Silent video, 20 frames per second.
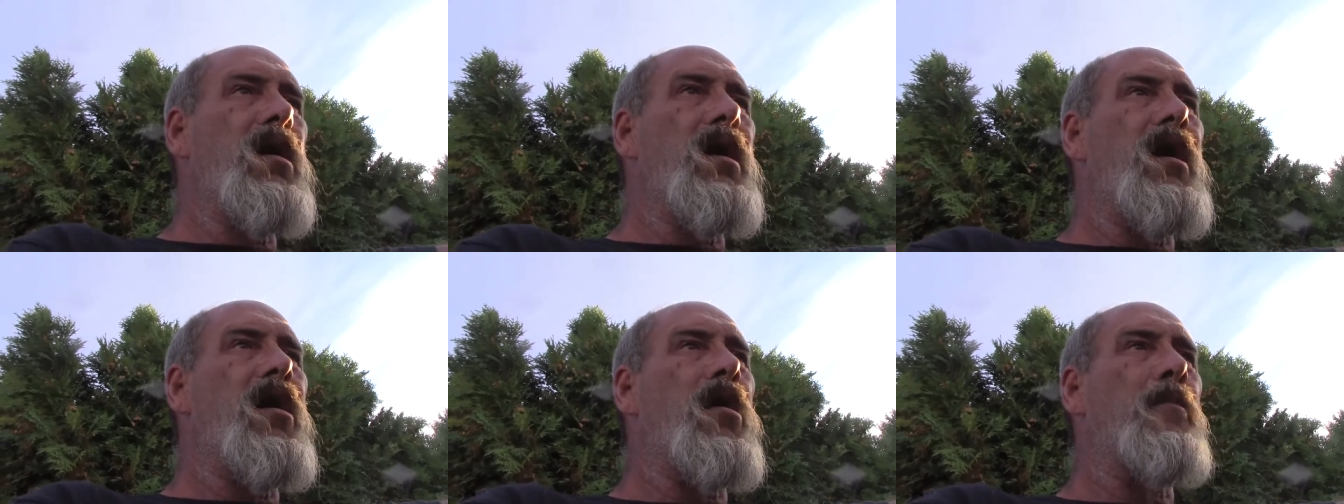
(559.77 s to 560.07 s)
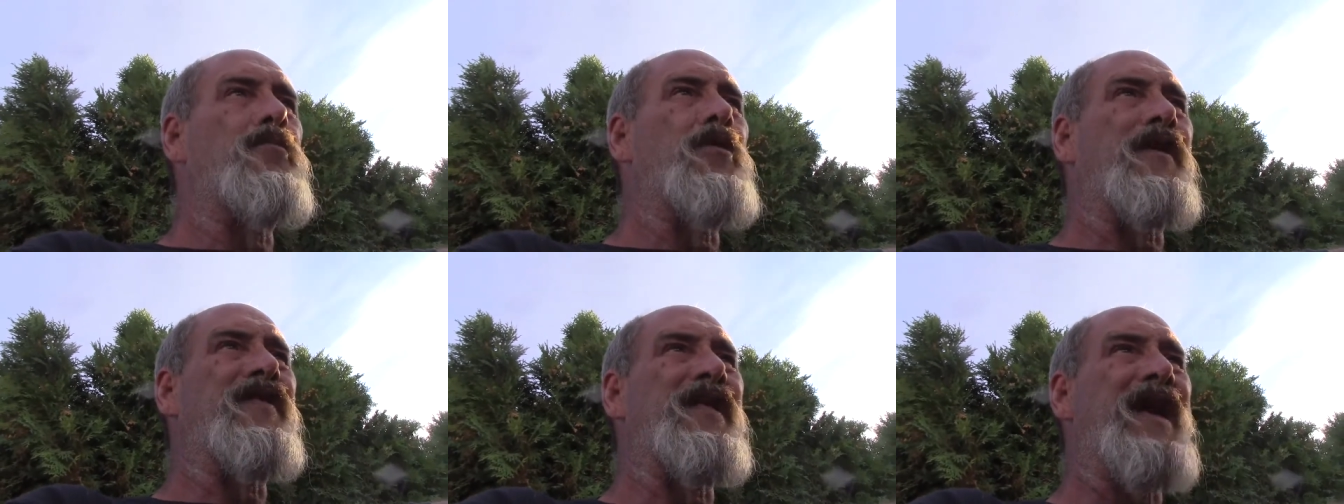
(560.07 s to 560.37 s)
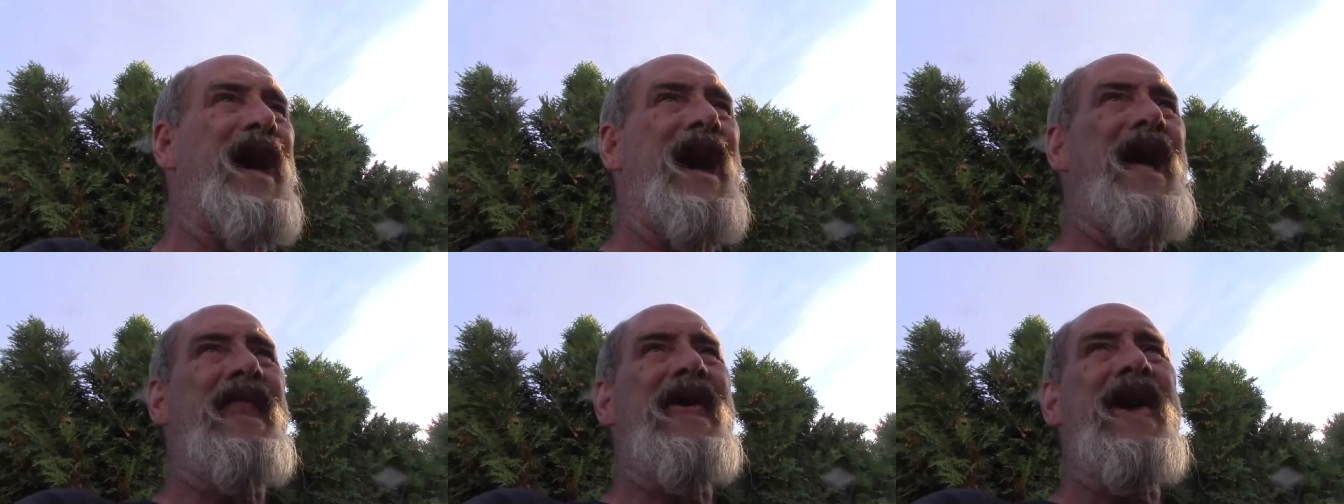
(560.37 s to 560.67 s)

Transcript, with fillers: I'll bring that